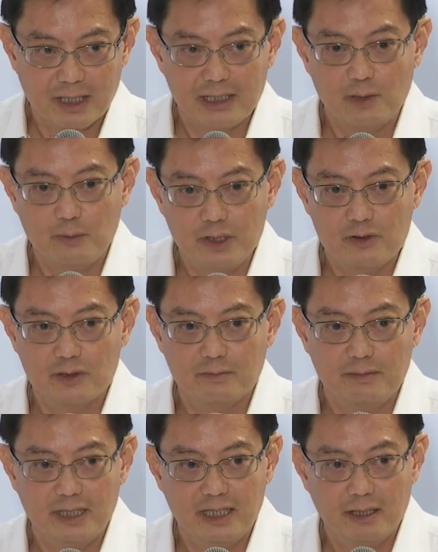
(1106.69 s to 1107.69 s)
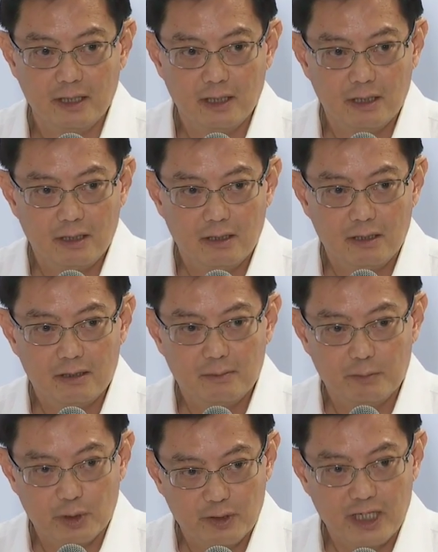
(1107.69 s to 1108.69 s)
I think we should be
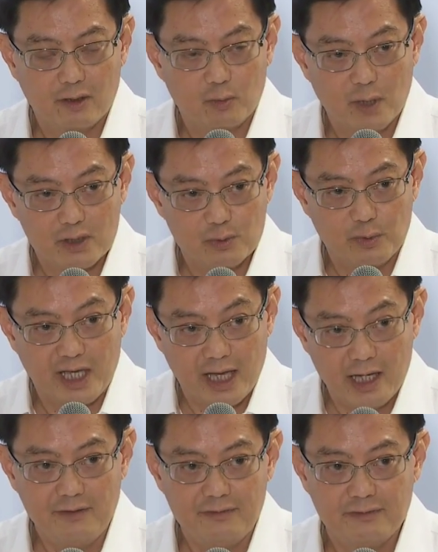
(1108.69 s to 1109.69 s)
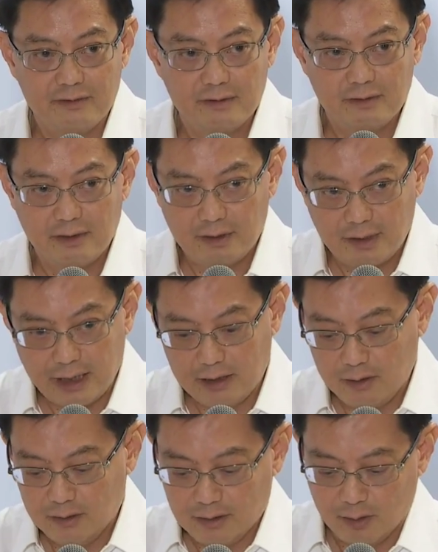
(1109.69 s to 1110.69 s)
building on what we have
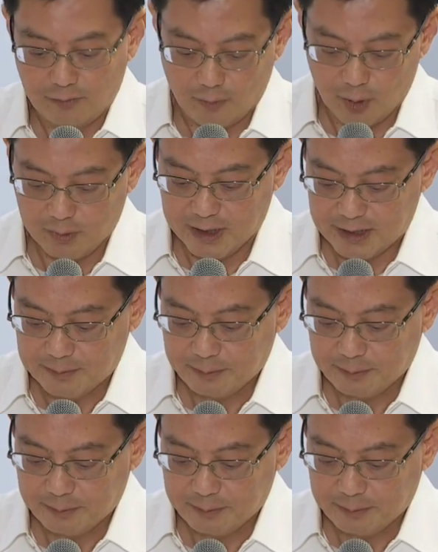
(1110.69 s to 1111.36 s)
and look forward.